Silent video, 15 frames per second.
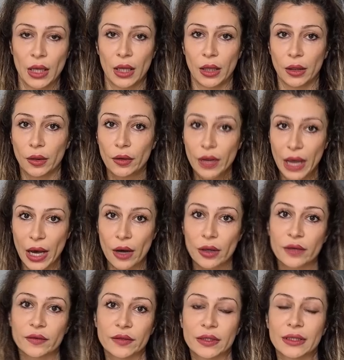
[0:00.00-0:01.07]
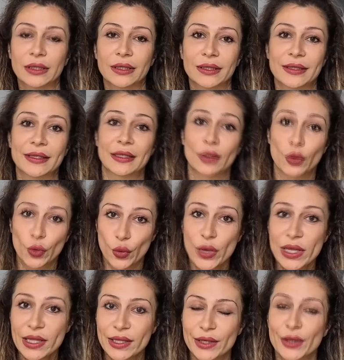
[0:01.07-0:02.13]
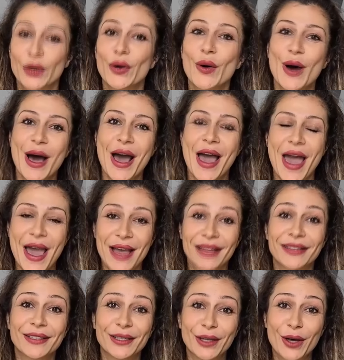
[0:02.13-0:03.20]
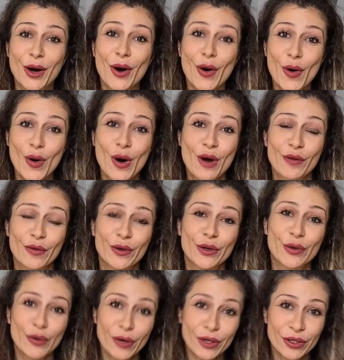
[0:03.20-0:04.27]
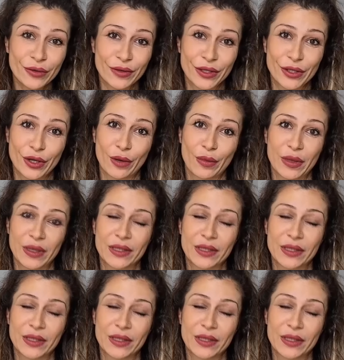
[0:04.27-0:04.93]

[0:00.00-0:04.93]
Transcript: look out of the window and go for grocery shopping.